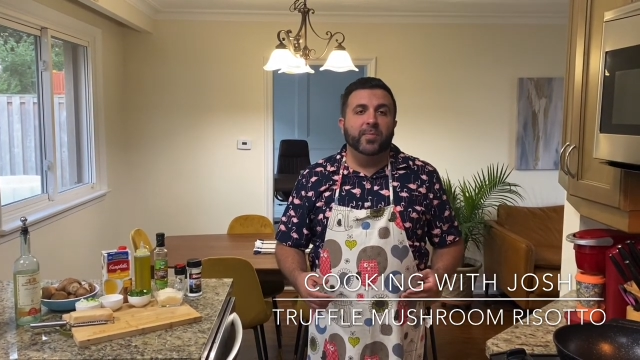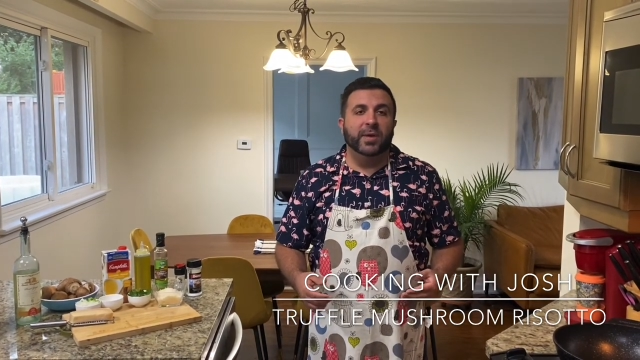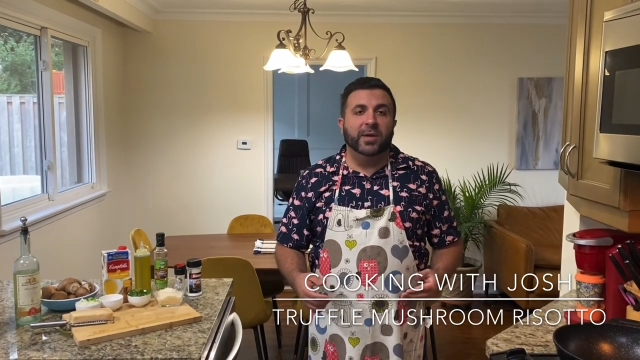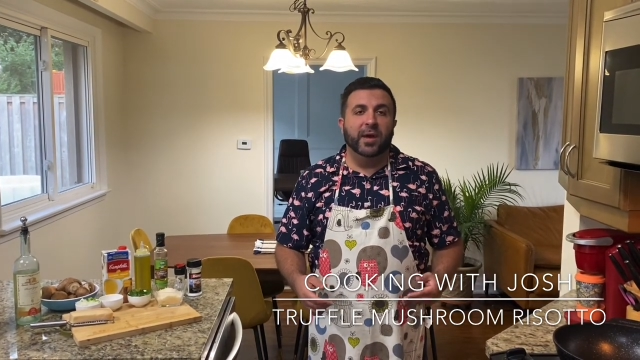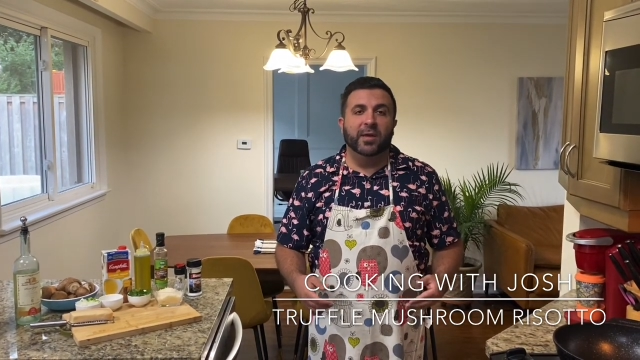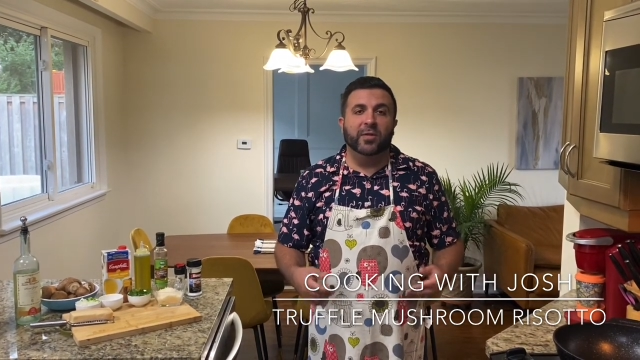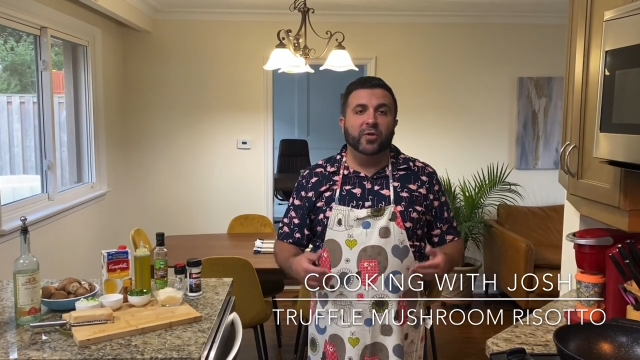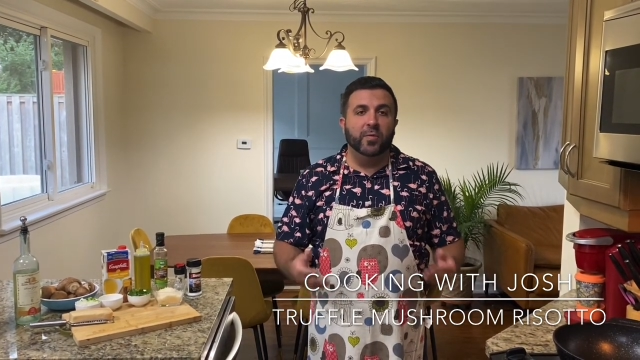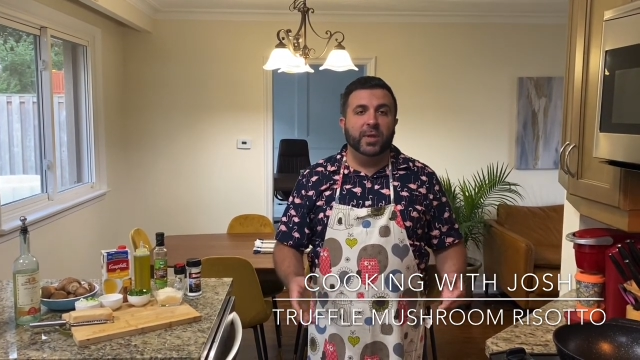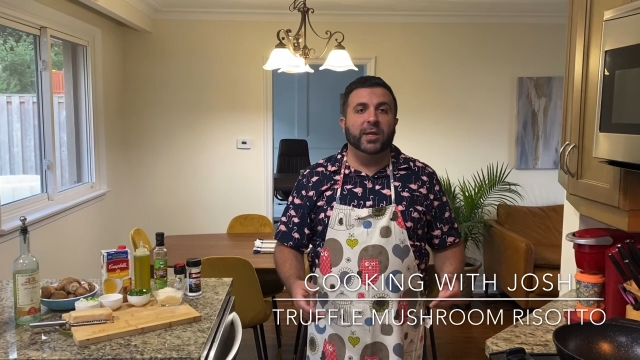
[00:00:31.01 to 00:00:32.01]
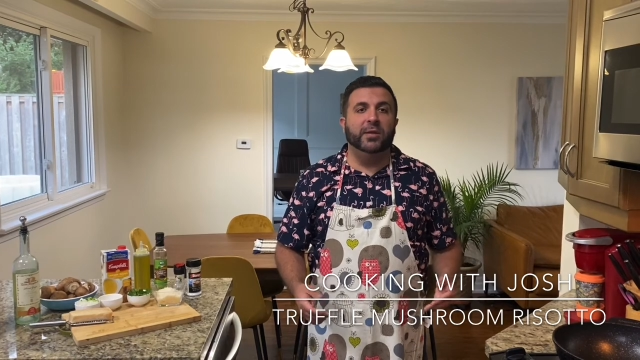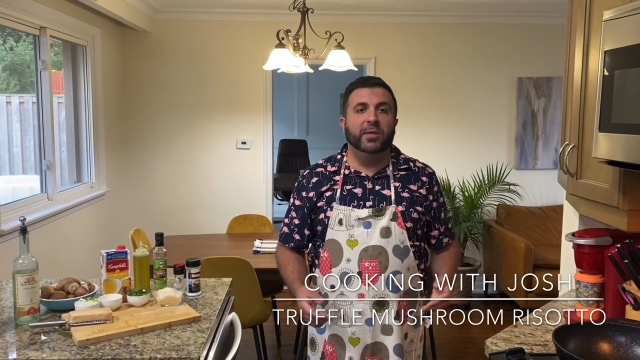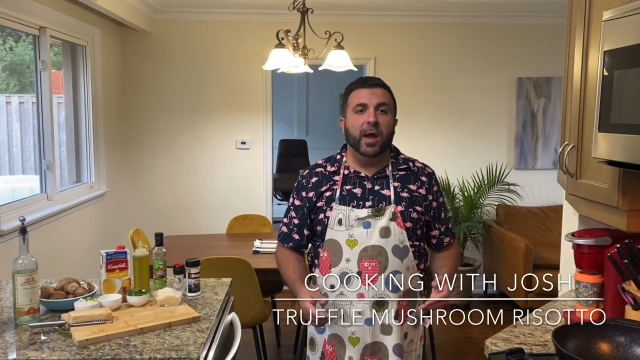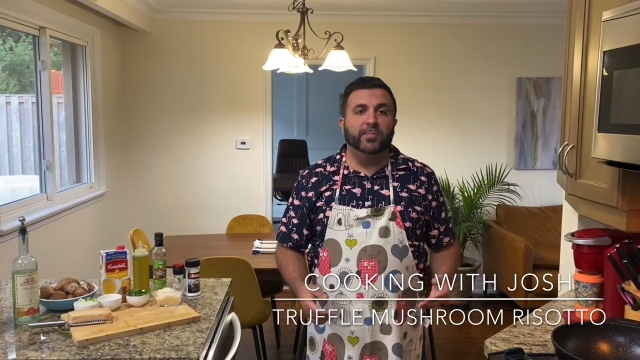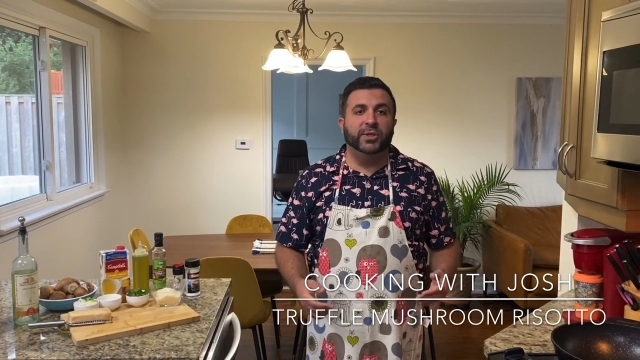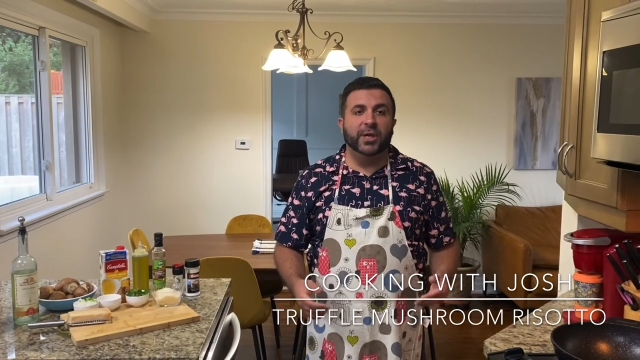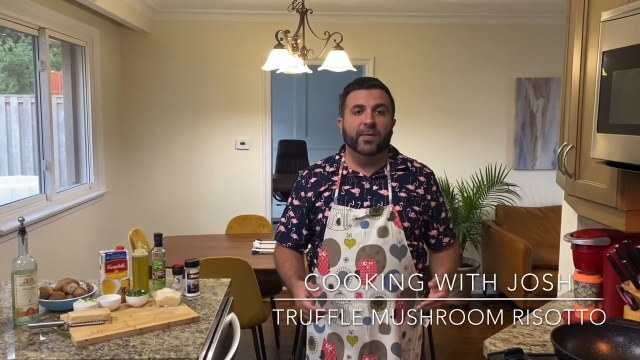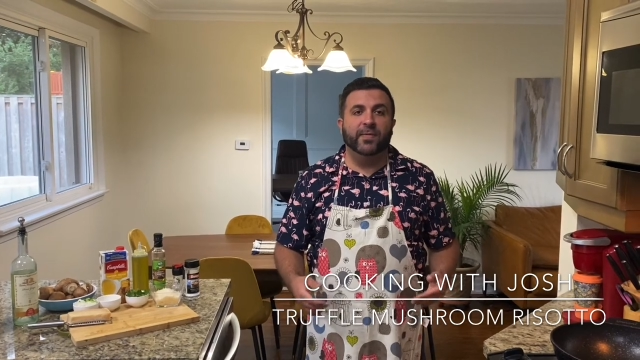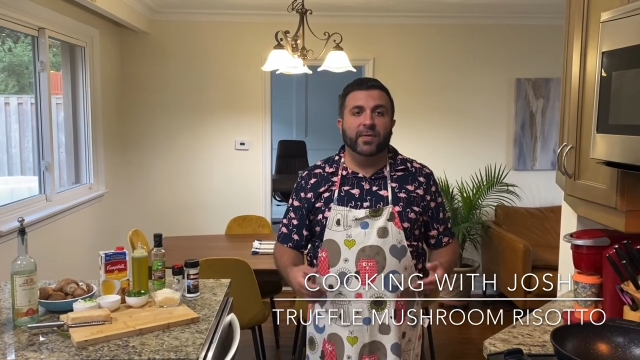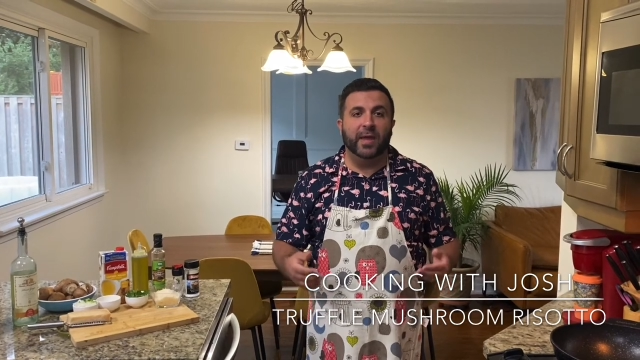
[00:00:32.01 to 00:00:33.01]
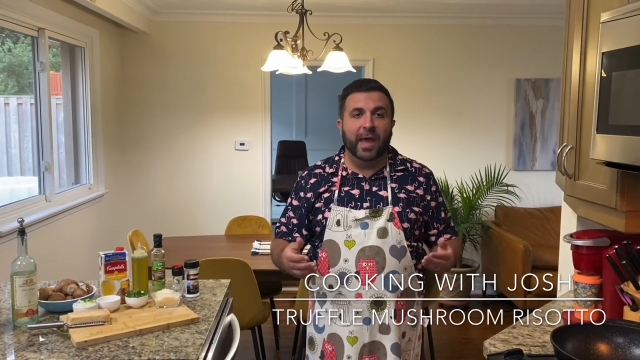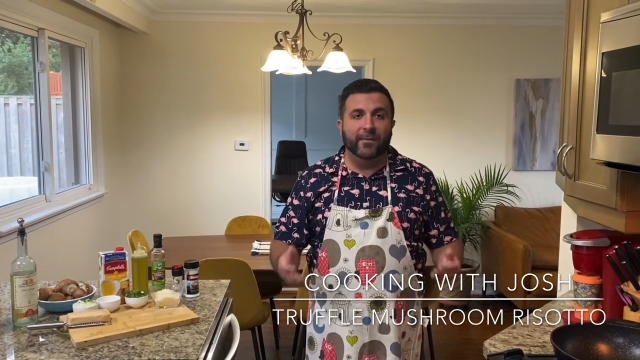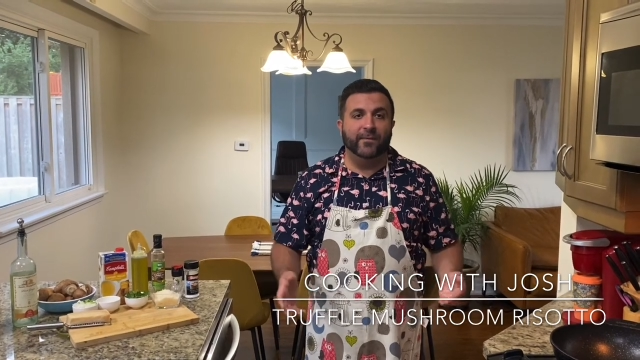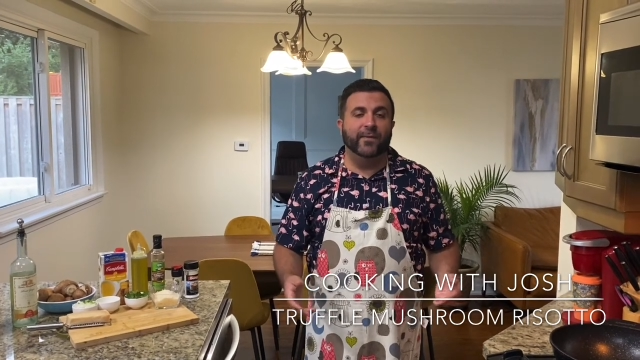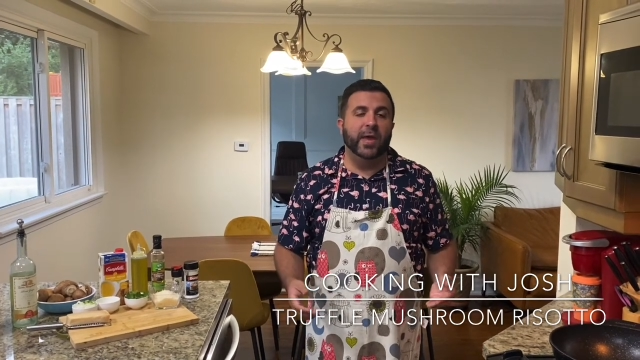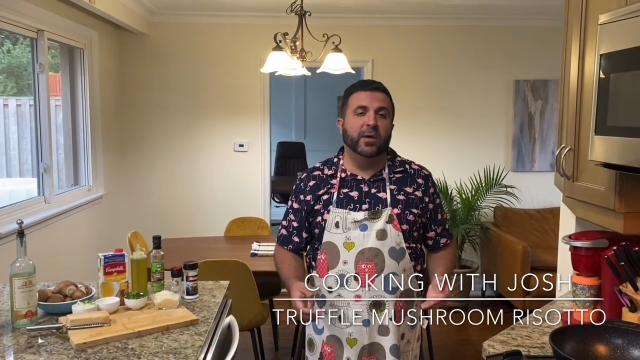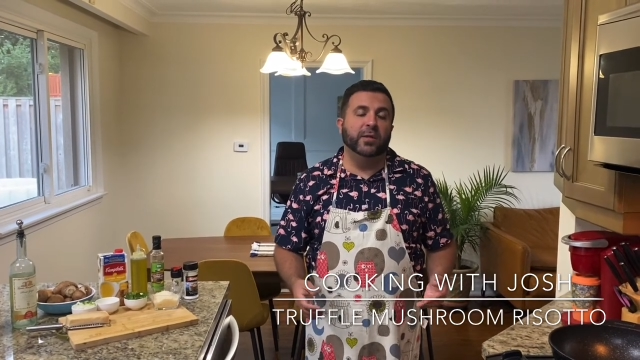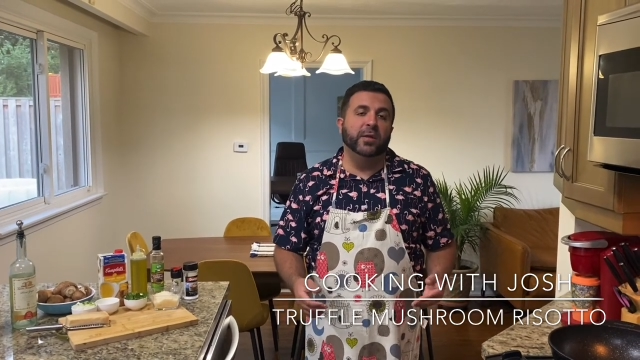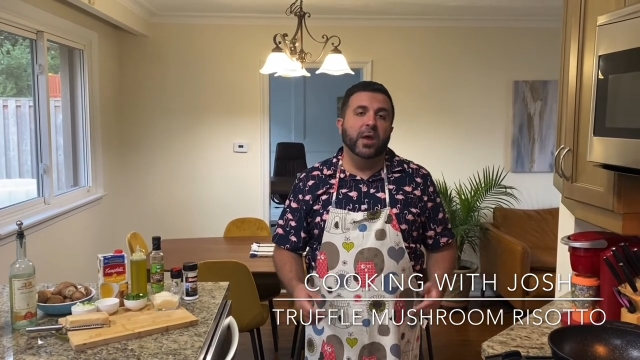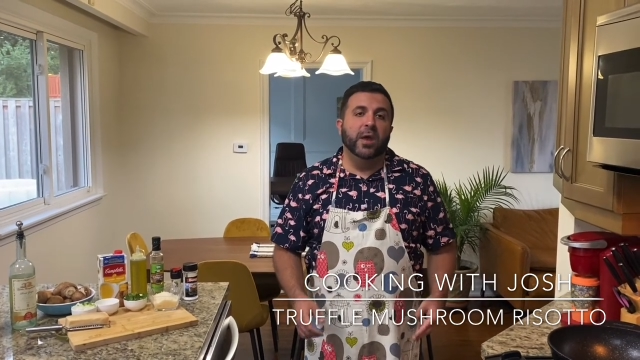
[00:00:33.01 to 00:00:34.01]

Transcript: because so many top chefs have failed